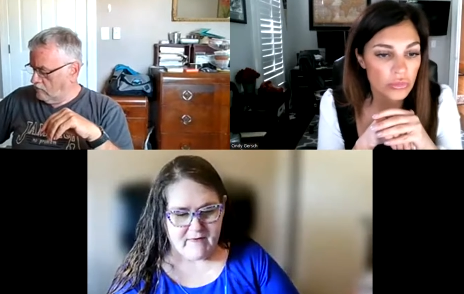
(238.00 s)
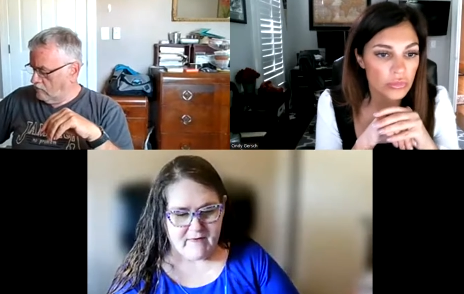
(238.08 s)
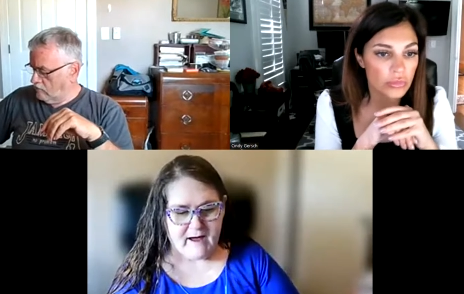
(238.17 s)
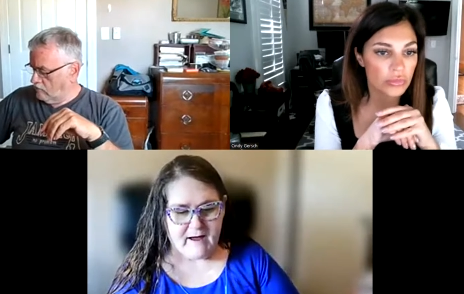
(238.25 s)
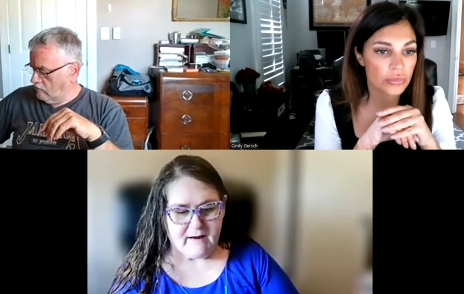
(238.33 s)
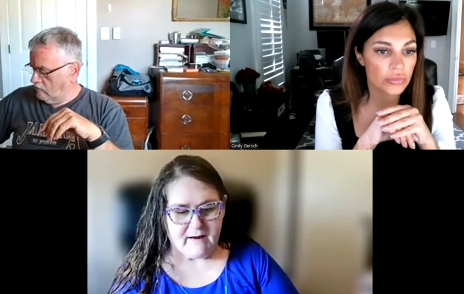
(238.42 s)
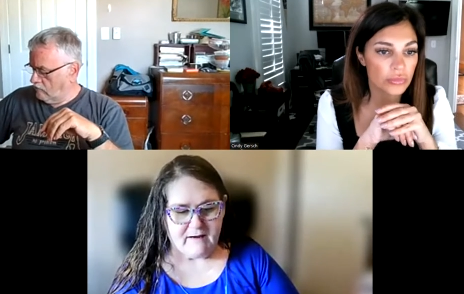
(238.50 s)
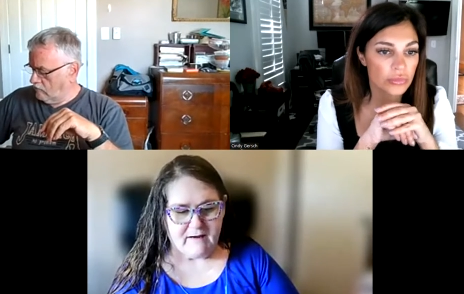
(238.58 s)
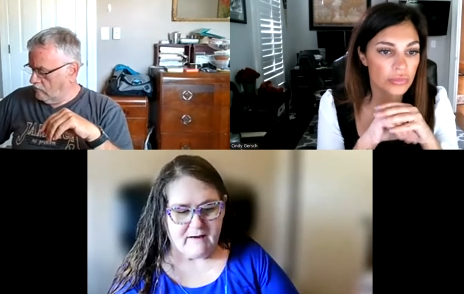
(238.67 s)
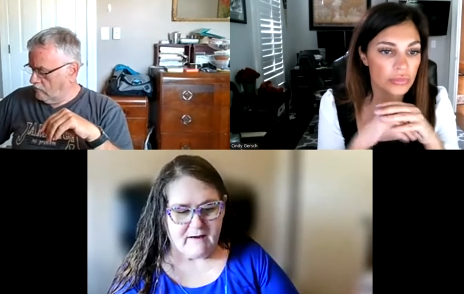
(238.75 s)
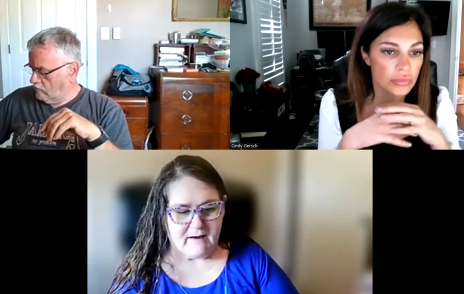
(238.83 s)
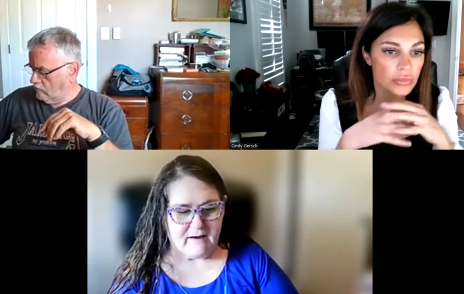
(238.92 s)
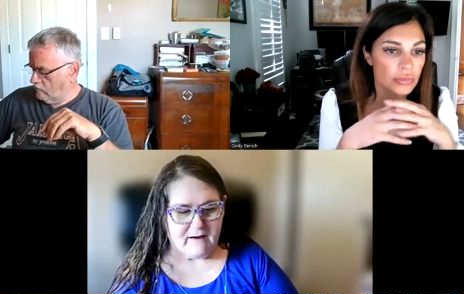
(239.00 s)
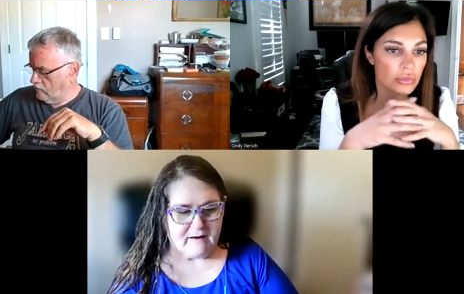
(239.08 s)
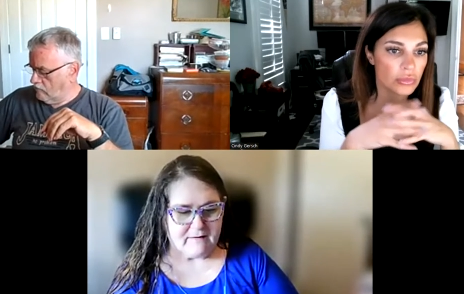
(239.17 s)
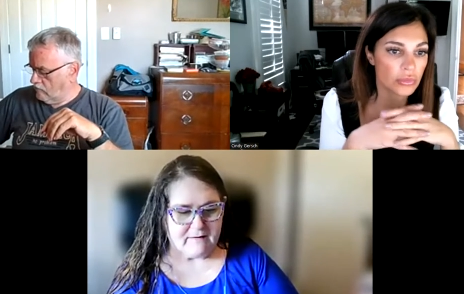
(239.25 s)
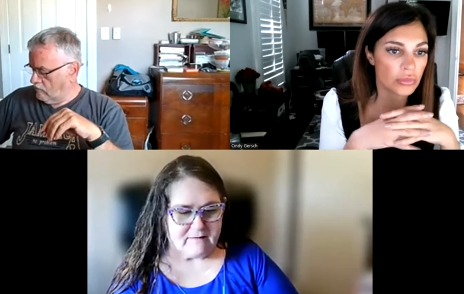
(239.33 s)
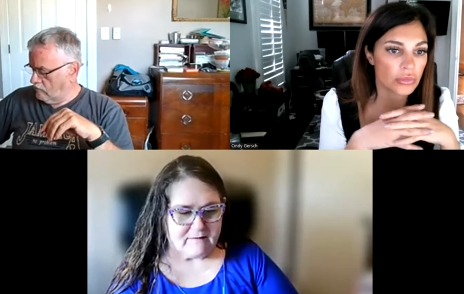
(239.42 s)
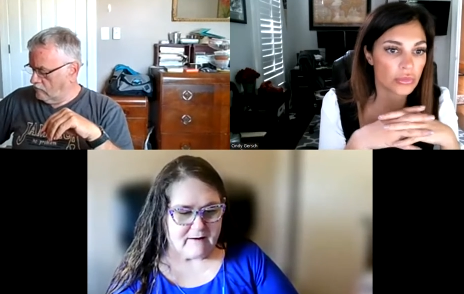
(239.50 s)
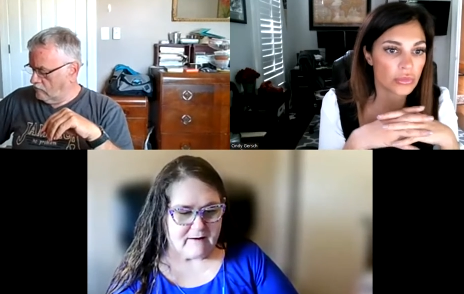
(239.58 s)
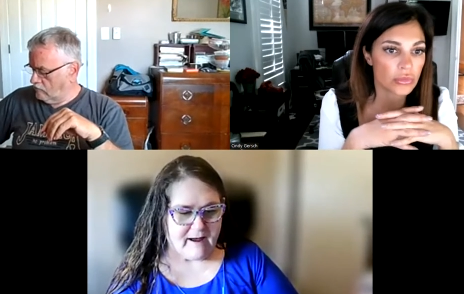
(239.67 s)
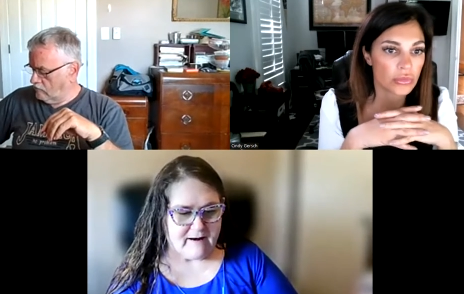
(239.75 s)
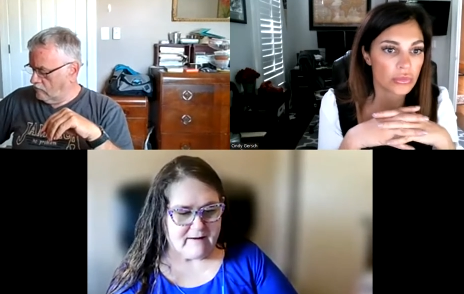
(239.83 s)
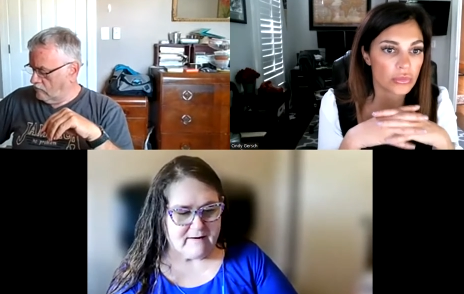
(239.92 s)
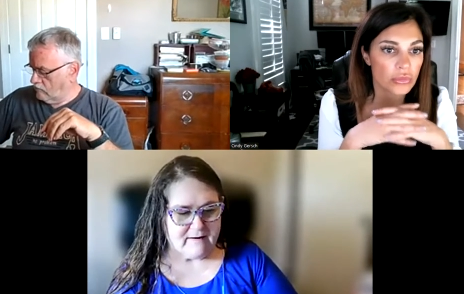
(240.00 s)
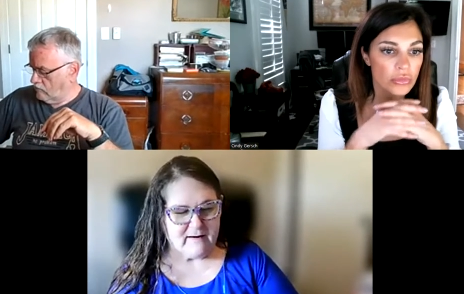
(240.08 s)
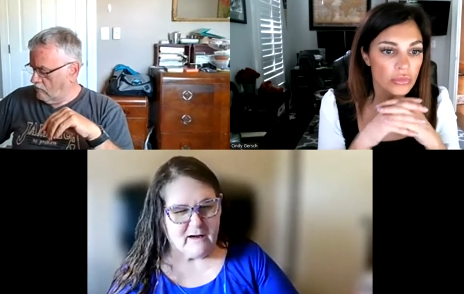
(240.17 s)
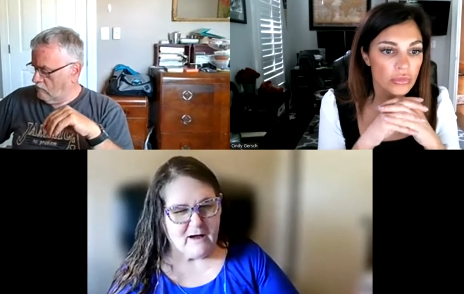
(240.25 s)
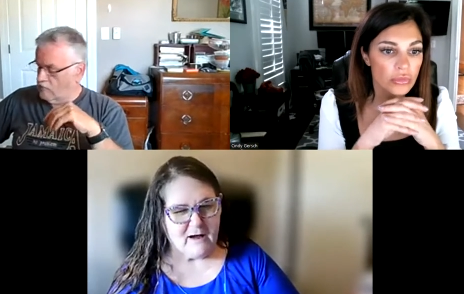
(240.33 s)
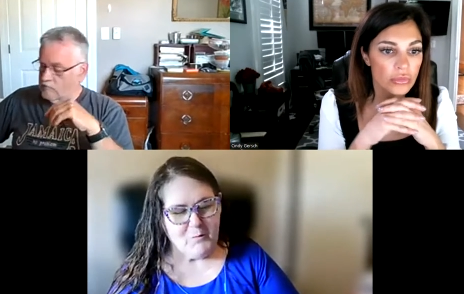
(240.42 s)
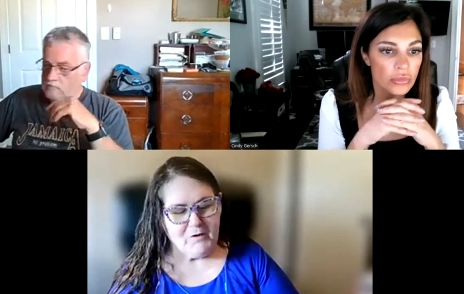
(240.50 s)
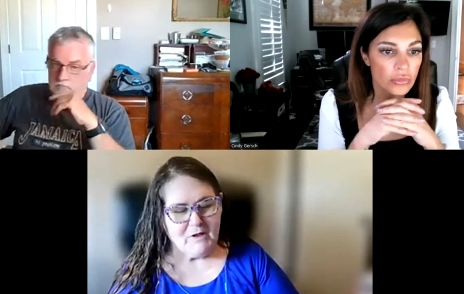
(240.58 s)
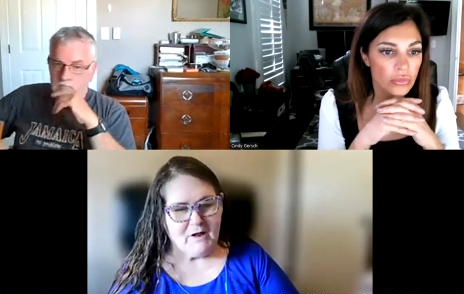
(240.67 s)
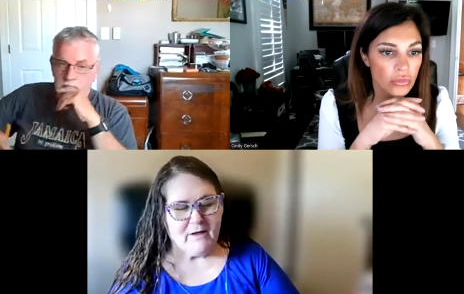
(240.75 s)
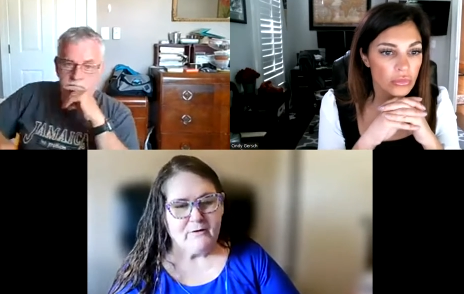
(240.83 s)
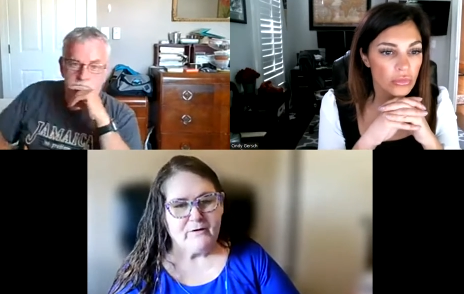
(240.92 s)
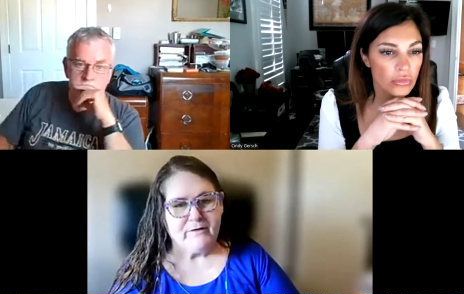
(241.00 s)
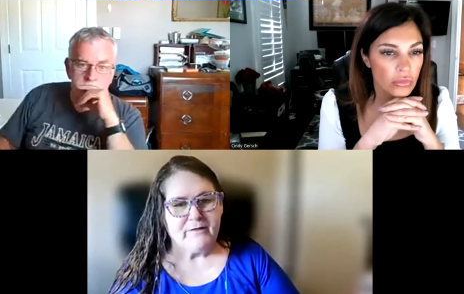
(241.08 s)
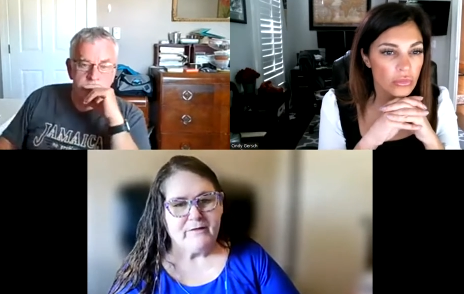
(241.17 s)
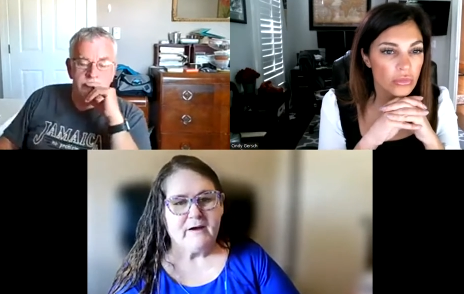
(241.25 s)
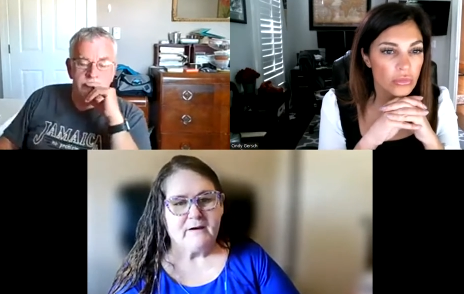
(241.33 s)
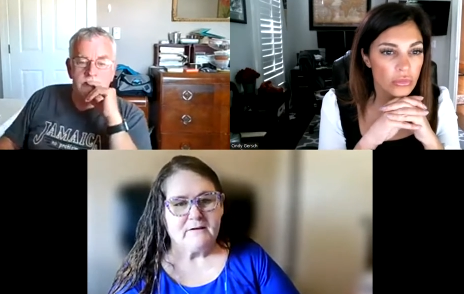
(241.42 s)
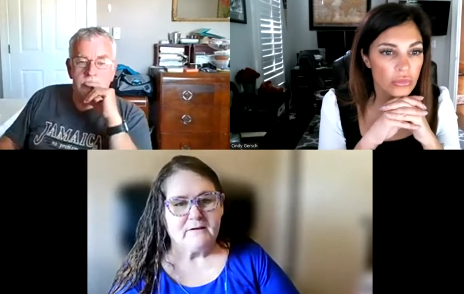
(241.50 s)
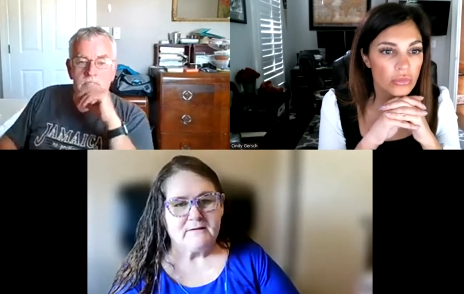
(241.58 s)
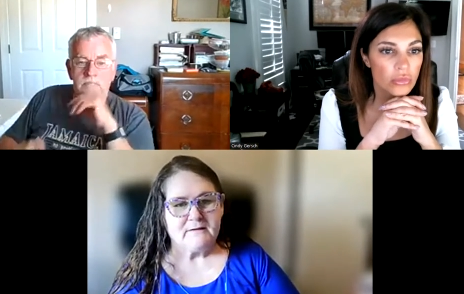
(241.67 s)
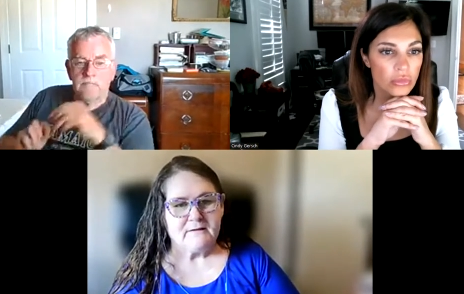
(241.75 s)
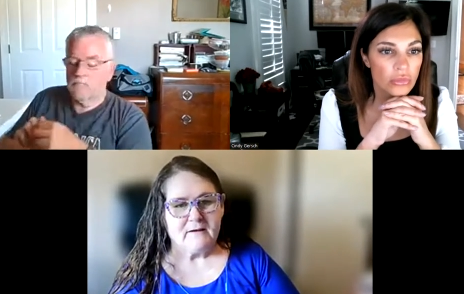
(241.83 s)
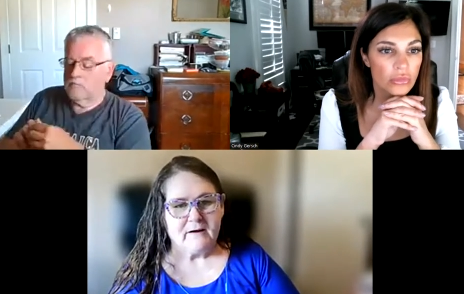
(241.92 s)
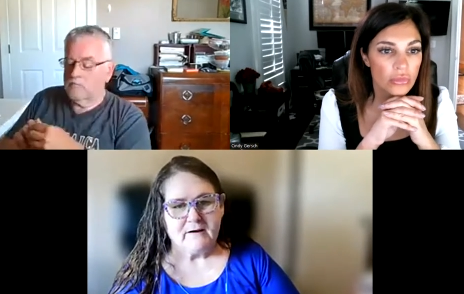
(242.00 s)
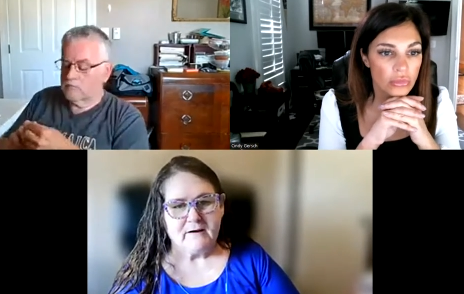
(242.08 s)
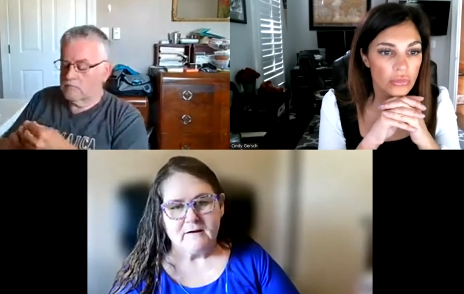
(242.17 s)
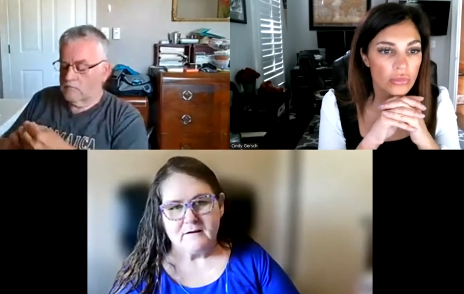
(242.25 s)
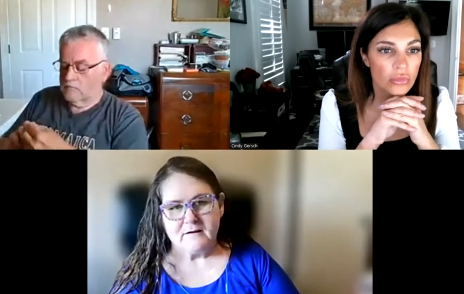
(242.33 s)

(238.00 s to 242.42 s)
Speaker 1: that and added in a couple other things like